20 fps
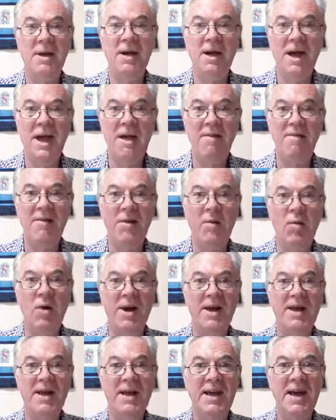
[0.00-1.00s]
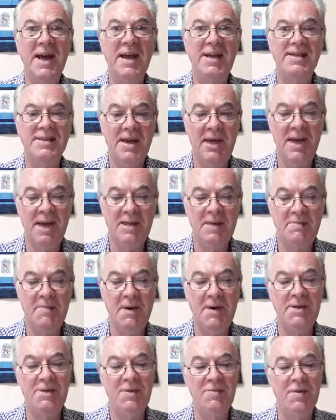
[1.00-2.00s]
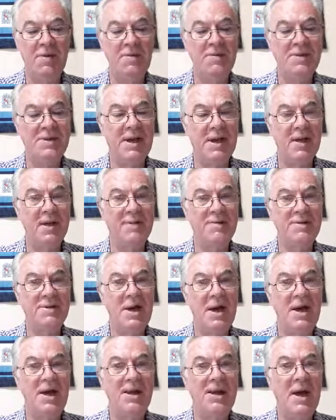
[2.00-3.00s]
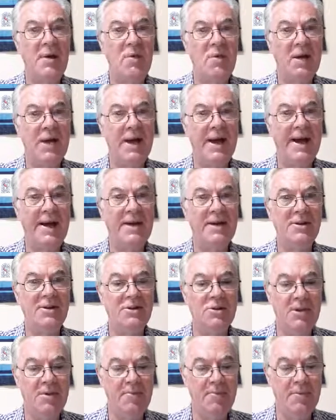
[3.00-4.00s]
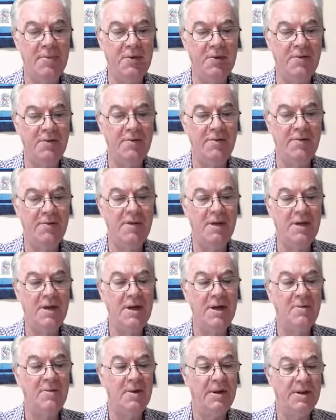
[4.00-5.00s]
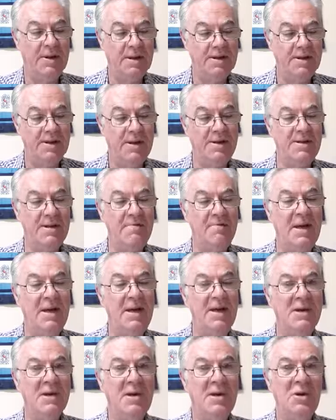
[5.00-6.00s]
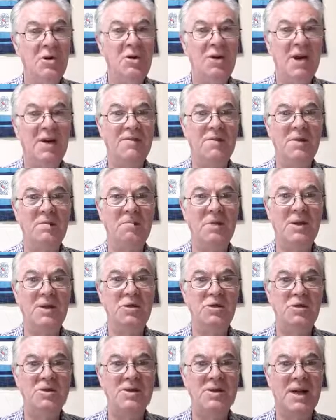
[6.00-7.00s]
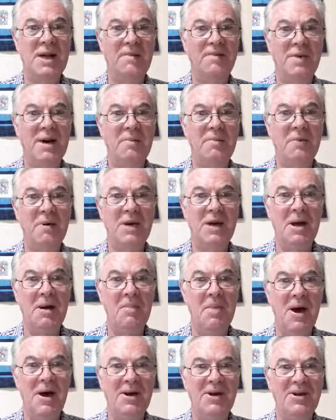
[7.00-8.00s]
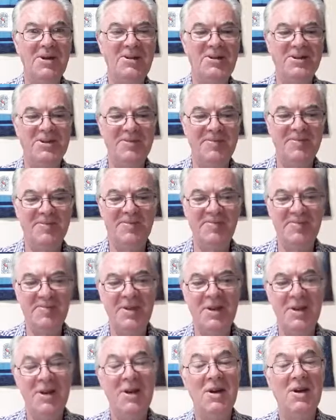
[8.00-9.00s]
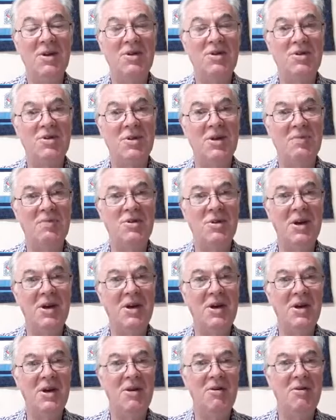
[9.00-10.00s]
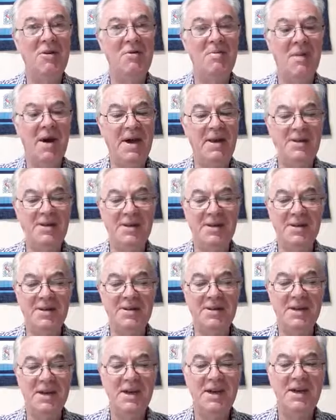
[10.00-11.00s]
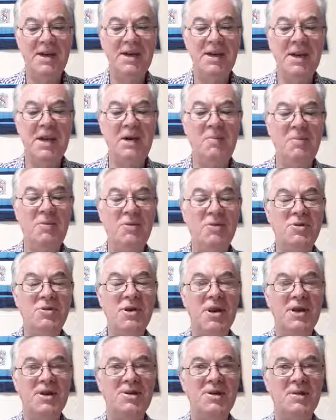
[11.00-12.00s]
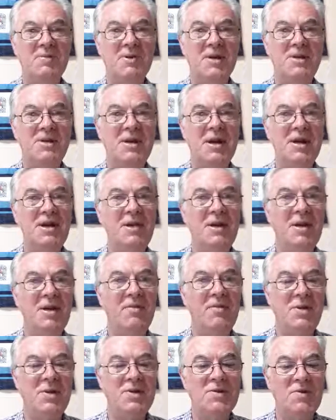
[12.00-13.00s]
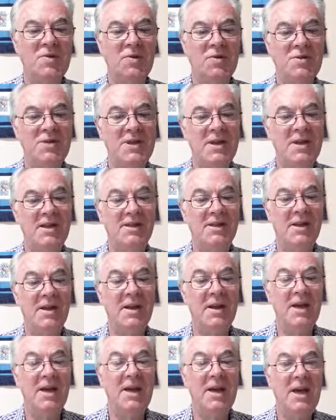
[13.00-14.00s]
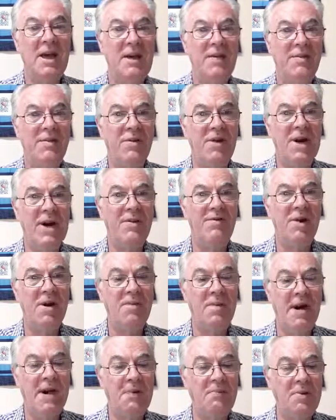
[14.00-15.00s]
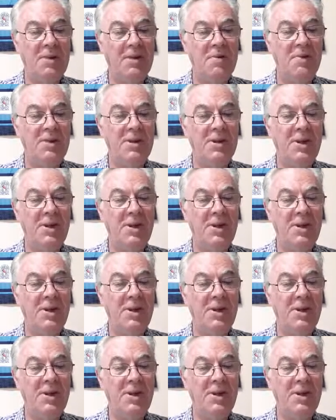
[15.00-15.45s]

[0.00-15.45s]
Everyone has aspects of themselves they would like to improve, but this doesn't mean you have to beat yourself up about it. Scripture reminds us in Hebrews chapter 10, verse 14, "He forever made perfect